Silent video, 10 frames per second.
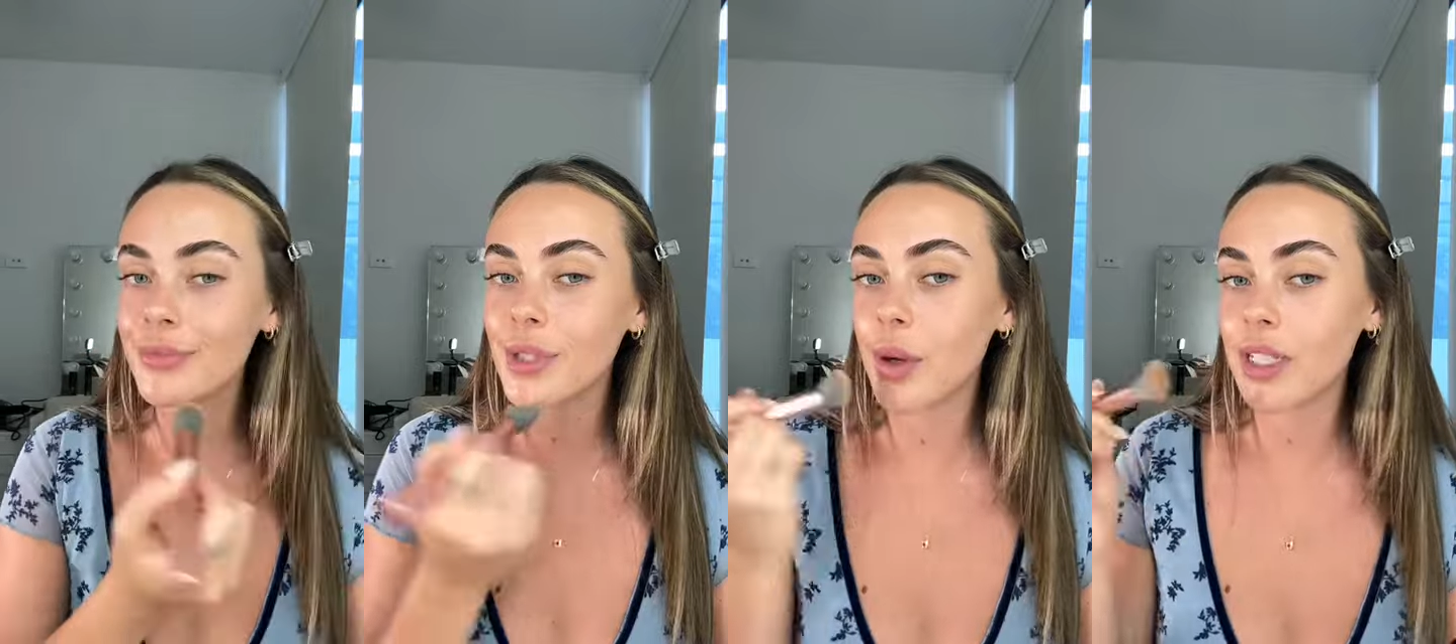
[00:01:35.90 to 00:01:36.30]

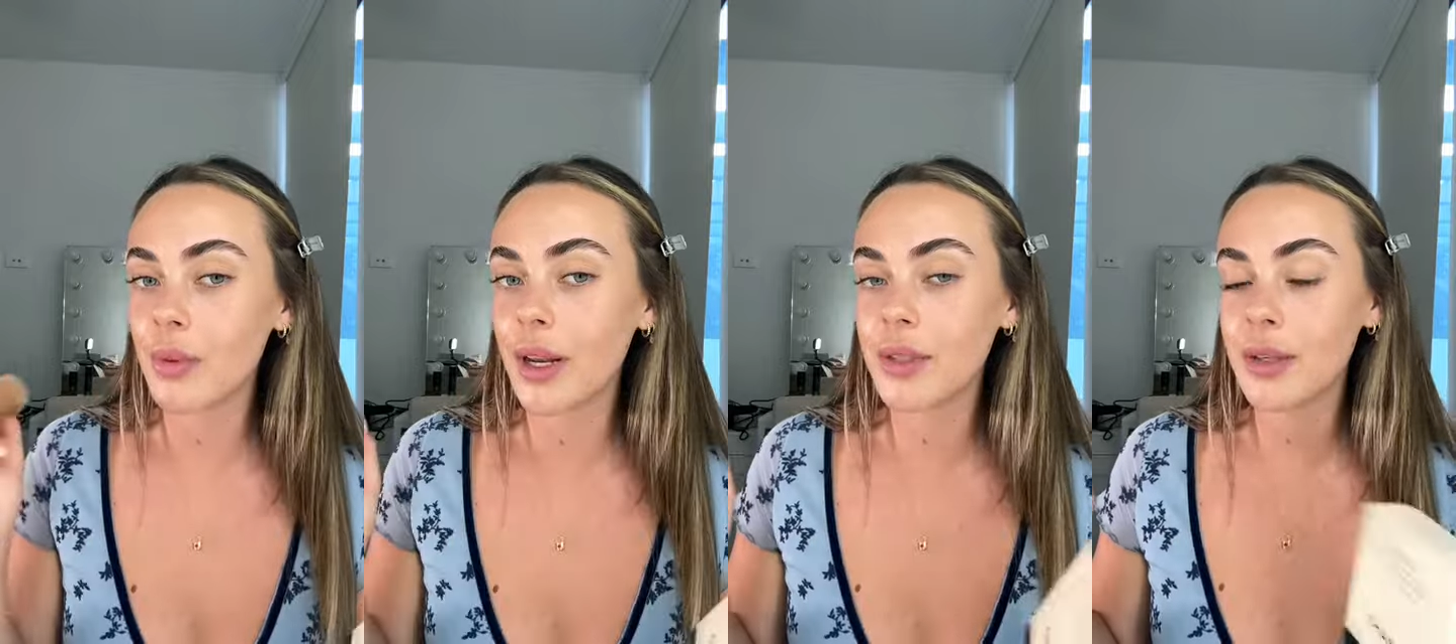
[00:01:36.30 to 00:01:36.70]
So I just
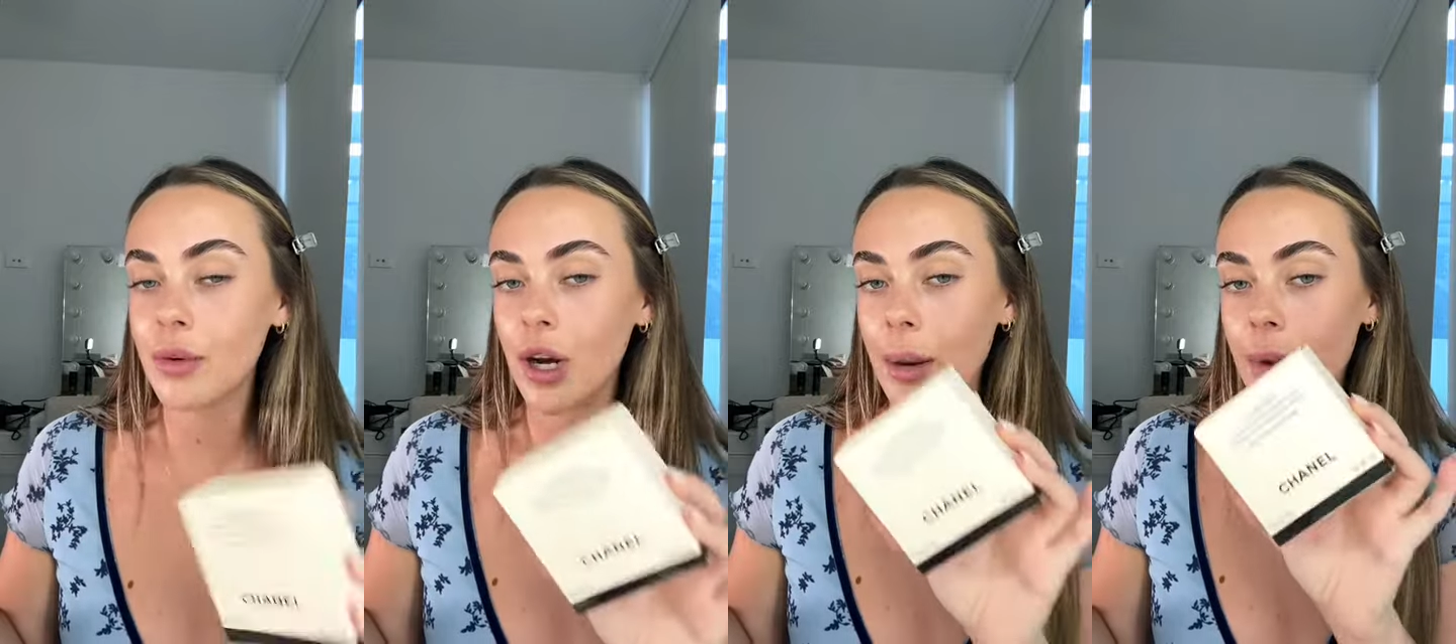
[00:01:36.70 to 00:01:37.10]
went in with some
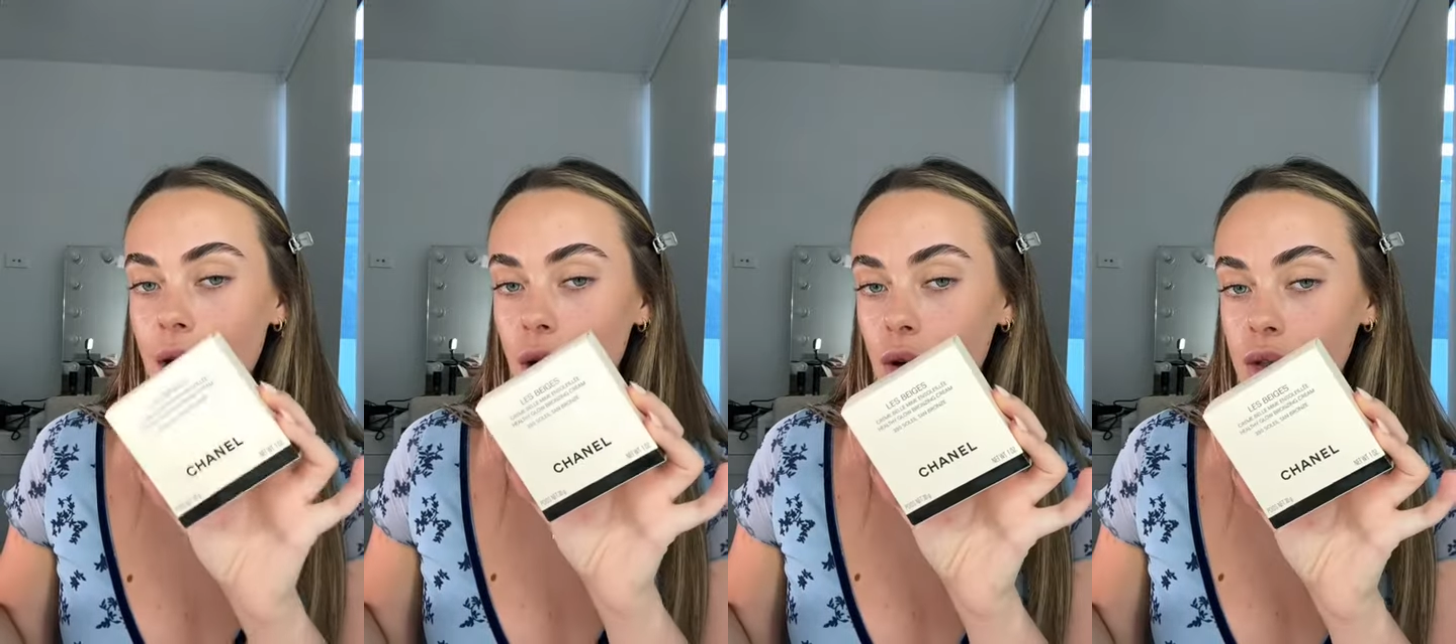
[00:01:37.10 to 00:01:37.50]
cream
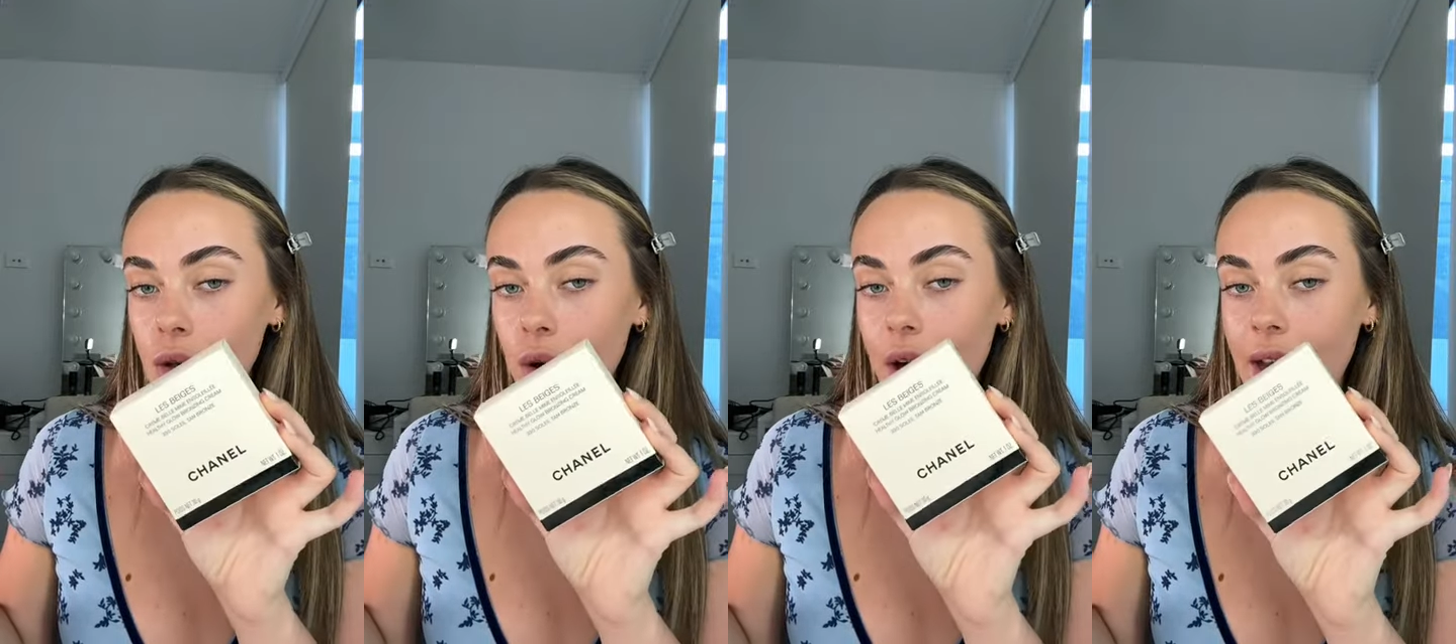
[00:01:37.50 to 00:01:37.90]

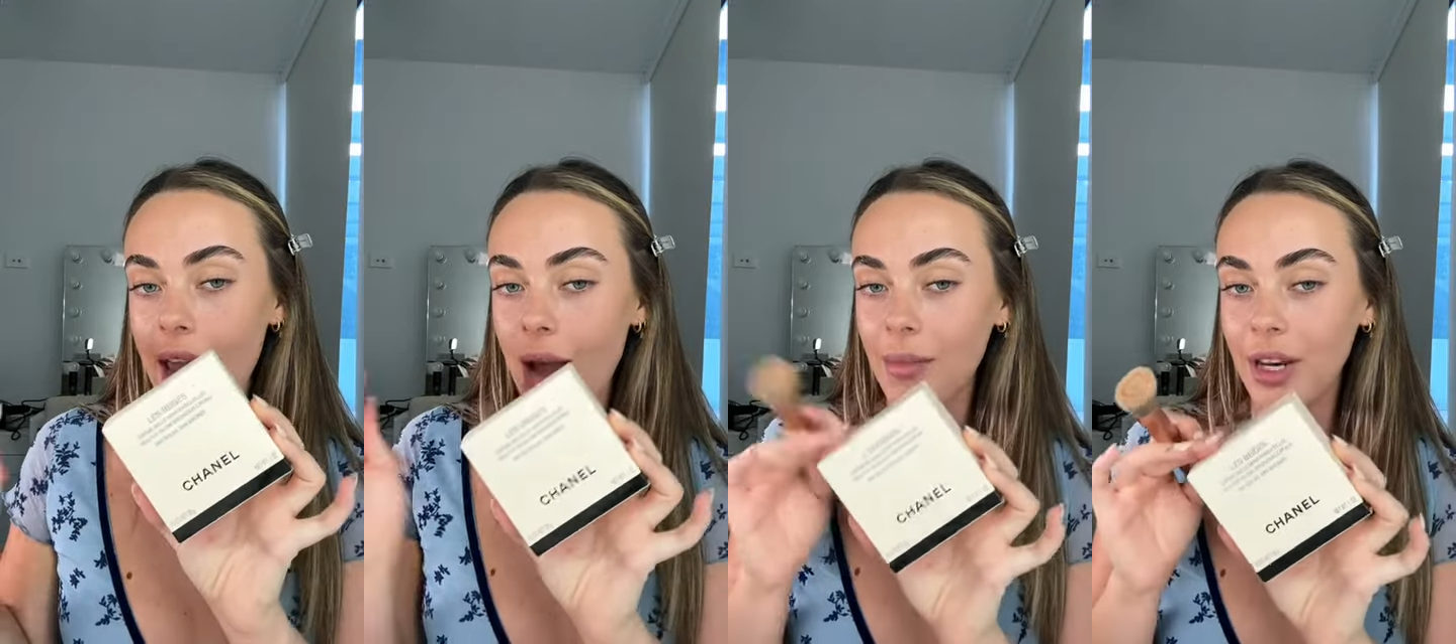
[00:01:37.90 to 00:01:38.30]
contour, and
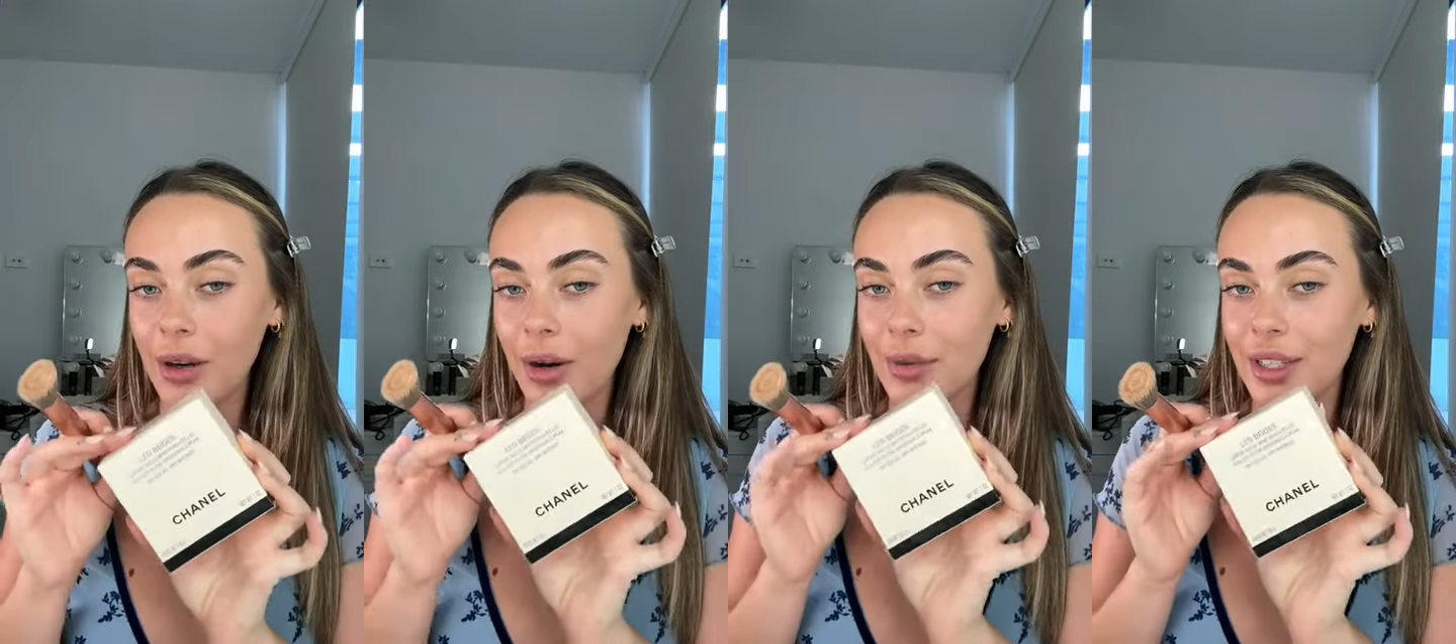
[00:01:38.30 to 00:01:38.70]
now I'm gonna
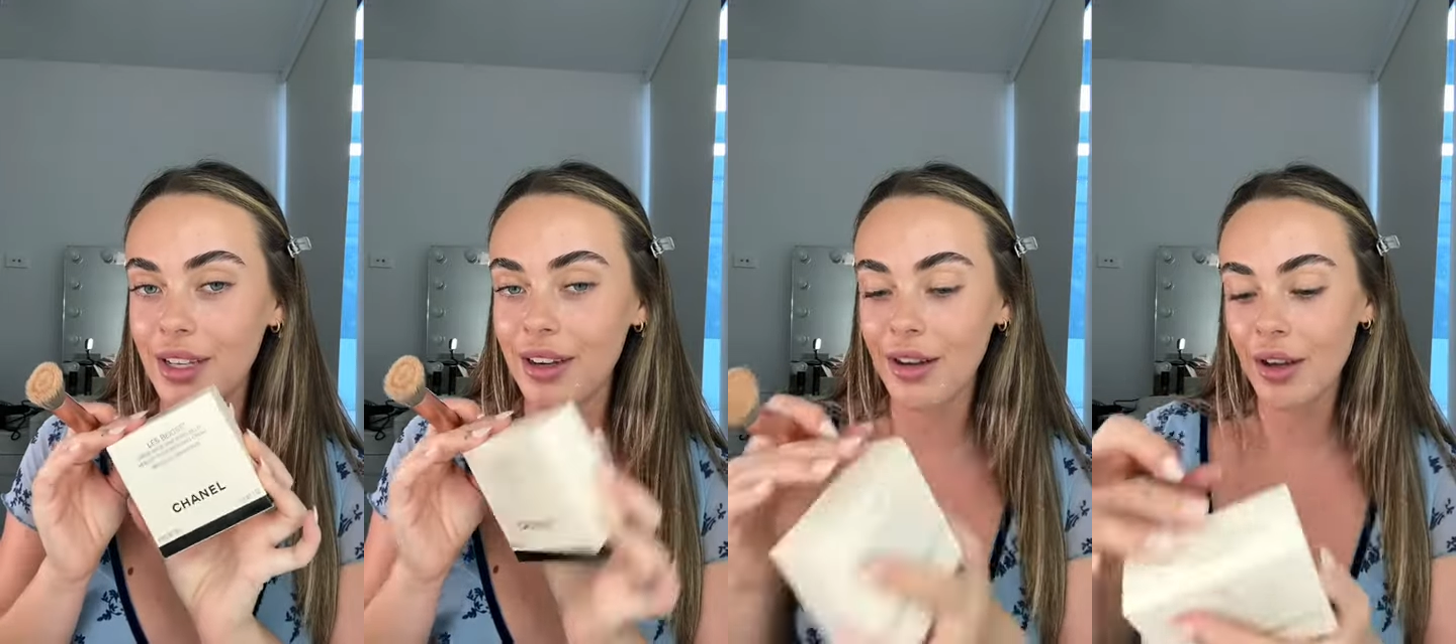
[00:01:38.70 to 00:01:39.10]
go in with
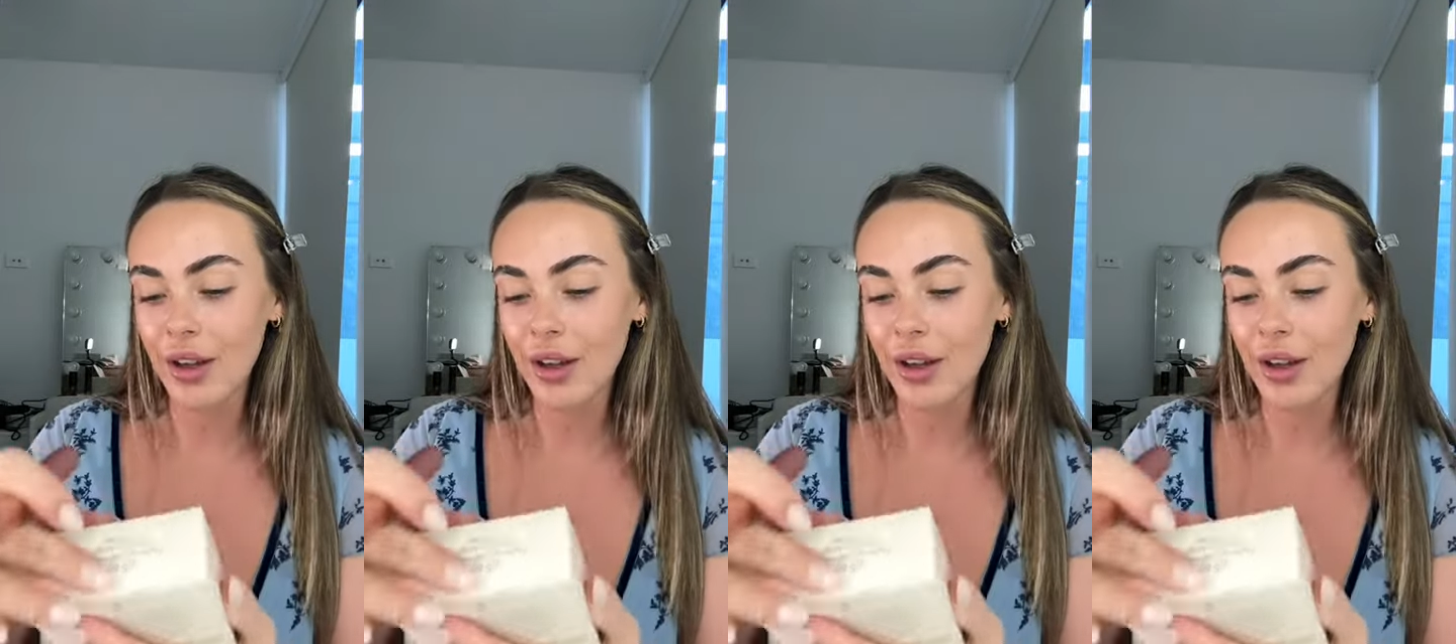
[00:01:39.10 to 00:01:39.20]
the,